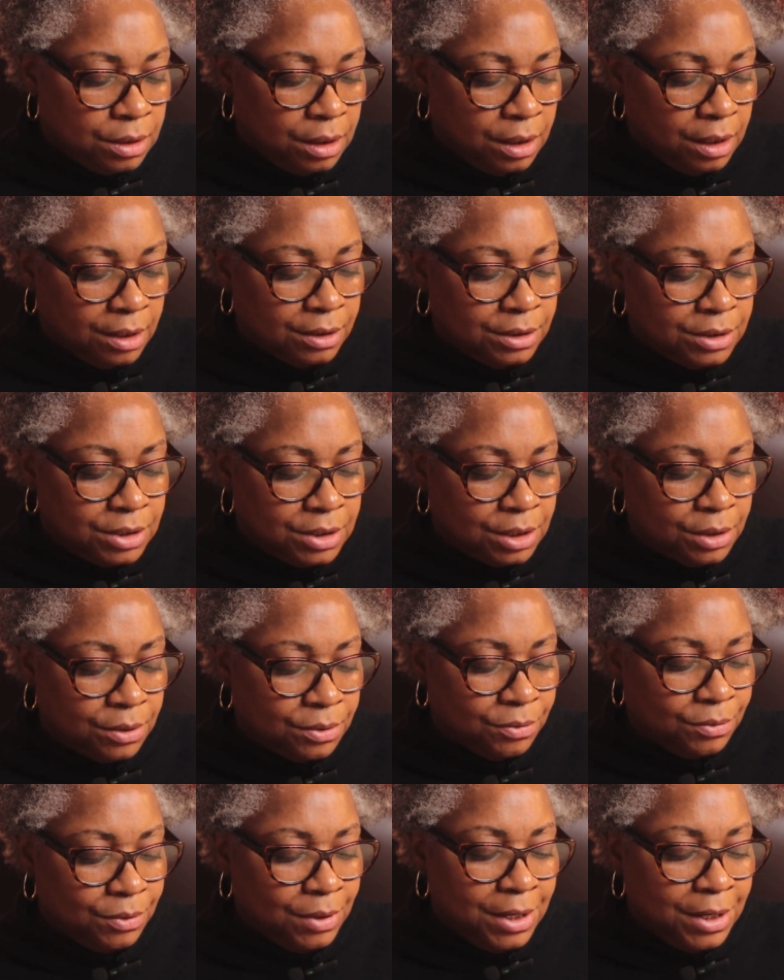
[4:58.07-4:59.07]
And
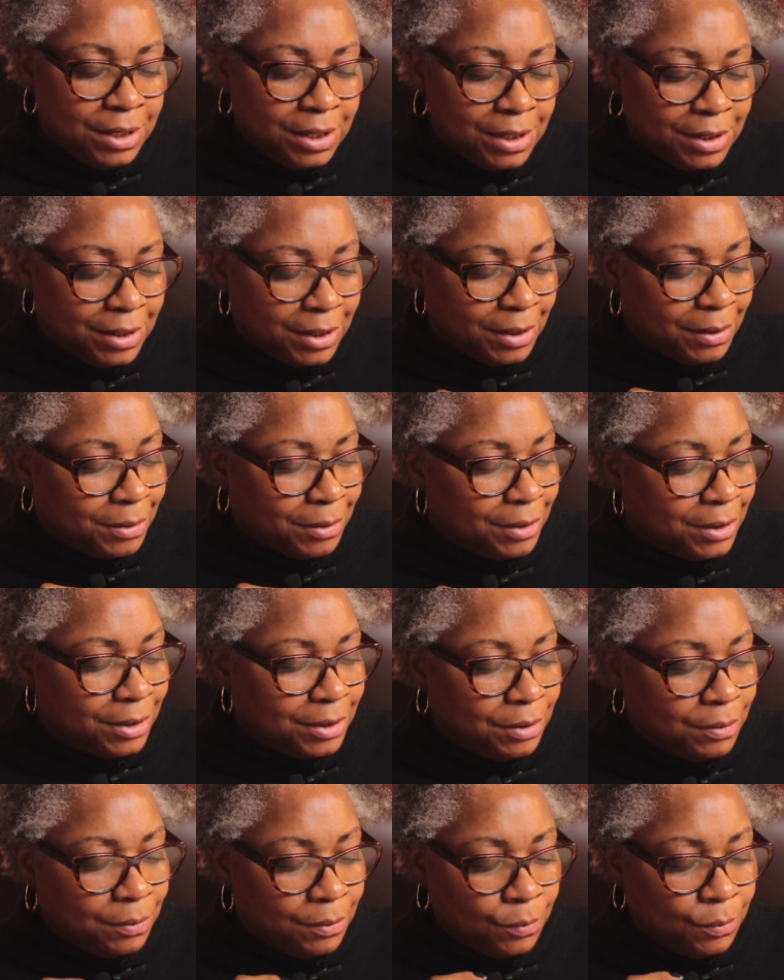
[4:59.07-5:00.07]
so,
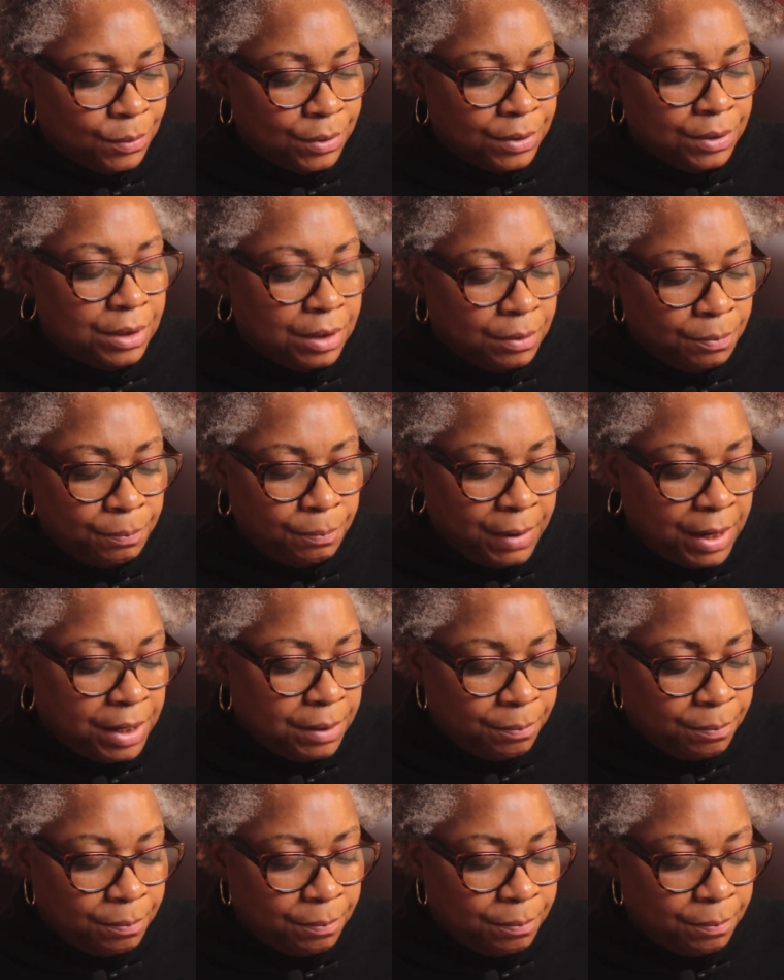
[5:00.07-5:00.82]
we're in the